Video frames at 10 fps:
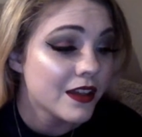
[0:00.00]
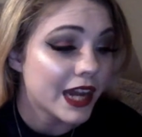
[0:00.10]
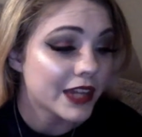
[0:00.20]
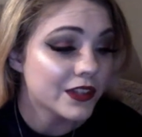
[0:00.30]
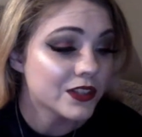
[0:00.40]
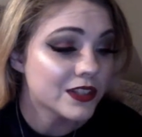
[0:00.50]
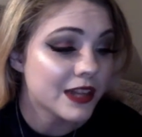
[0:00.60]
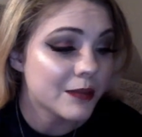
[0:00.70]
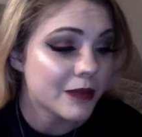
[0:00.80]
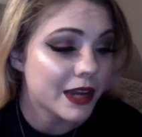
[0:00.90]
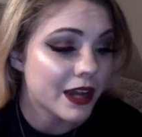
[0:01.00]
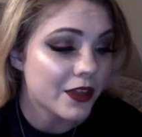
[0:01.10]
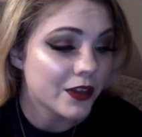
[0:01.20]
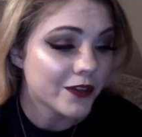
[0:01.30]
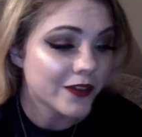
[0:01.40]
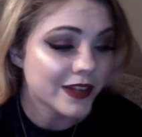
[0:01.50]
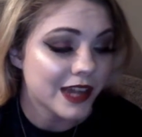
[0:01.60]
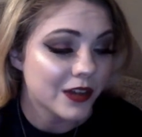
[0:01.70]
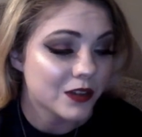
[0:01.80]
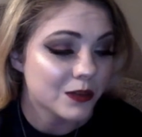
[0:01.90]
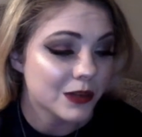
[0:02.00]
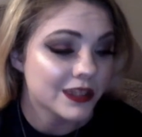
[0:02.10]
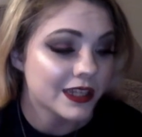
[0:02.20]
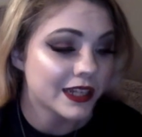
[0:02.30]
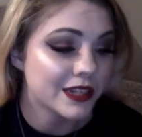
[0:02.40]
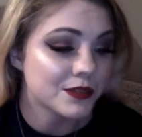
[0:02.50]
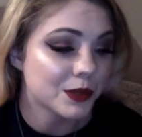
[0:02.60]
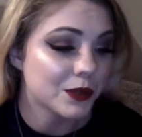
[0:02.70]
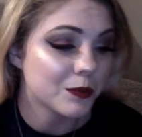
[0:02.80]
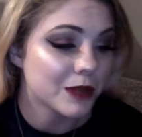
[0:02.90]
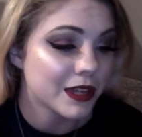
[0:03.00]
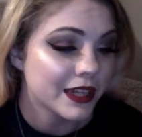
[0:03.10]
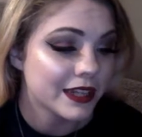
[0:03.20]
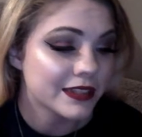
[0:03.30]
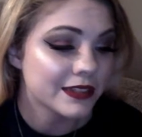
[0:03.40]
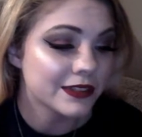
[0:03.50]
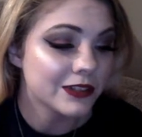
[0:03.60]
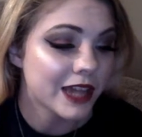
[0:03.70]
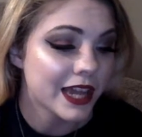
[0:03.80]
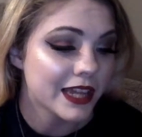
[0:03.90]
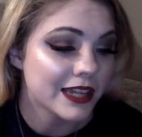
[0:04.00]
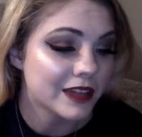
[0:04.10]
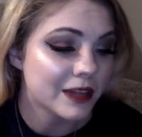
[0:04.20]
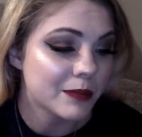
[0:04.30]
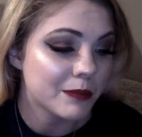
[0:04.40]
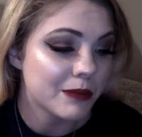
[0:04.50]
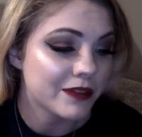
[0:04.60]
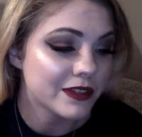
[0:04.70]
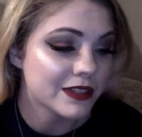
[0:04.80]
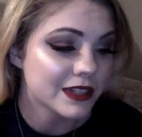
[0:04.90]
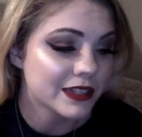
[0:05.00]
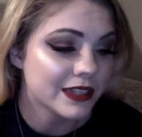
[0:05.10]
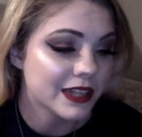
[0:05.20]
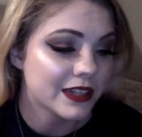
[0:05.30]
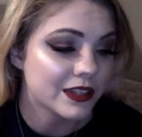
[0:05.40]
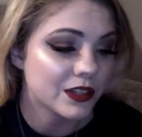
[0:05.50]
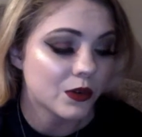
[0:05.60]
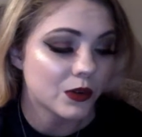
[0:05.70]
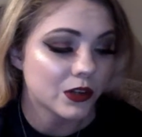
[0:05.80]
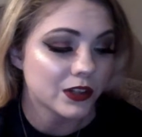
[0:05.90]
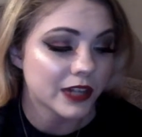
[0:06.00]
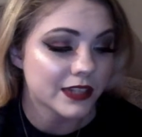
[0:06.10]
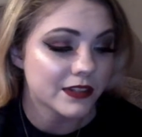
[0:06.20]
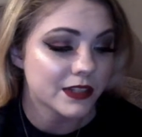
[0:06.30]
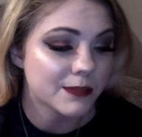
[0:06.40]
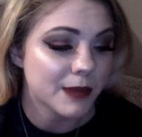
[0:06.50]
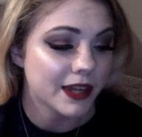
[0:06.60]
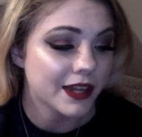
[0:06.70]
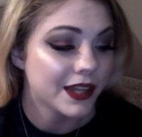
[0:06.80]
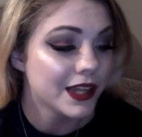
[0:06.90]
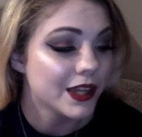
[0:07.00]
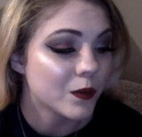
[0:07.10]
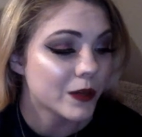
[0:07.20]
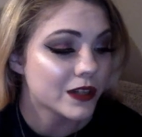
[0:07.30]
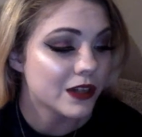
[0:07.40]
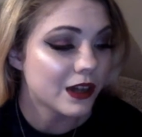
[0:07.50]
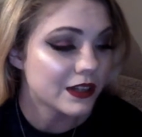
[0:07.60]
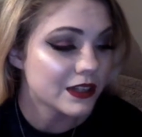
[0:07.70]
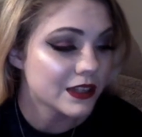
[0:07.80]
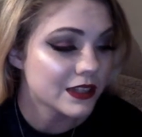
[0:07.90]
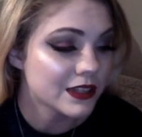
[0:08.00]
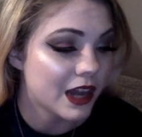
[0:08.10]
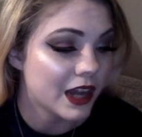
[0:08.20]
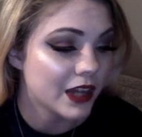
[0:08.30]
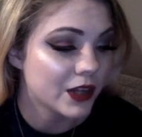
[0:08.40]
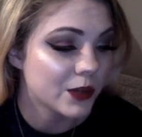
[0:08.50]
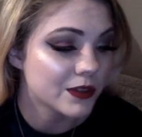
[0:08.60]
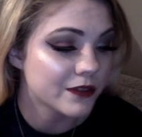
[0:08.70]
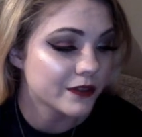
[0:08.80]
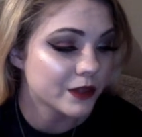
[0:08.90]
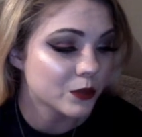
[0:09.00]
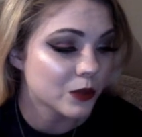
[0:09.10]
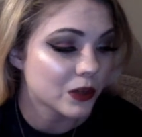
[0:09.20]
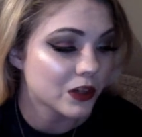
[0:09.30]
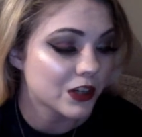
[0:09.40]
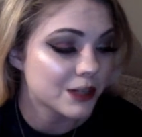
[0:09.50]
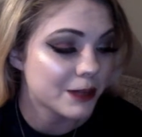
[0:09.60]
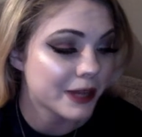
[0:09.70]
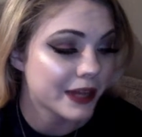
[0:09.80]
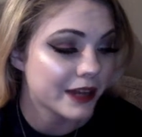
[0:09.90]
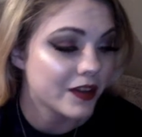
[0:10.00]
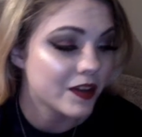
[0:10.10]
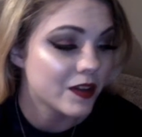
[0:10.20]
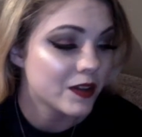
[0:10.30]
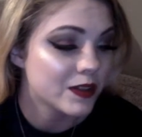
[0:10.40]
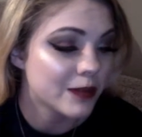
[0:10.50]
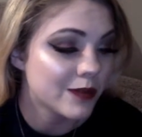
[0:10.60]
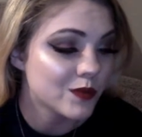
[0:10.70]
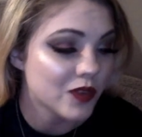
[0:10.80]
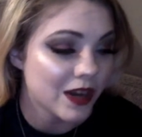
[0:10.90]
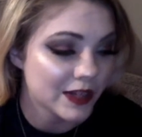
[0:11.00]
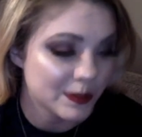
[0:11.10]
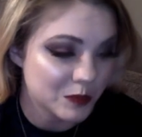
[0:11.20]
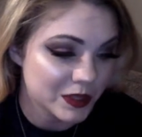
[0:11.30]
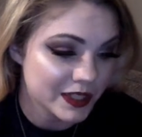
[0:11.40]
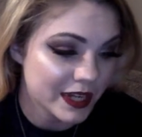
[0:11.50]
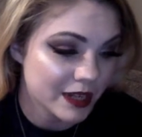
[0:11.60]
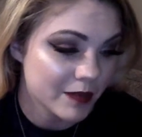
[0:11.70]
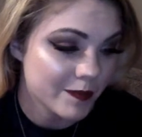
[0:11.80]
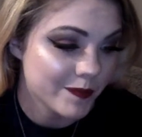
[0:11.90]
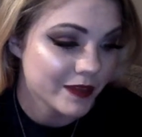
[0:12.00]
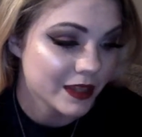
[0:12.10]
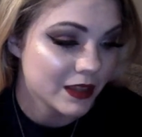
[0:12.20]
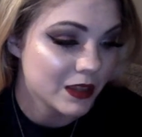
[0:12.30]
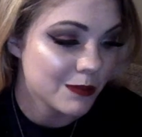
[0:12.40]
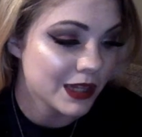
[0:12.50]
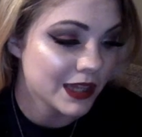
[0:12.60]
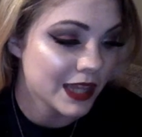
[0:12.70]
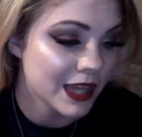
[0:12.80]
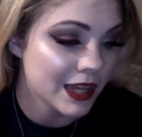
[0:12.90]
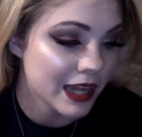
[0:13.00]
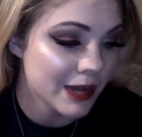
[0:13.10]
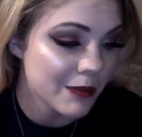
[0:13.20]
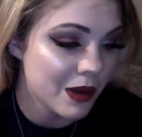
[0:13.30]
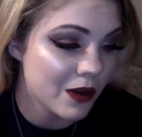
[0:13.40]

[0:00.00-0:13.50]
I used it at my other friend's house once in his room. There's a little hanging lamp above his nightstand in the corner next to his bed. We talked to this guy who was a field worker in Japan, whose mom drowned him one day. The mom then came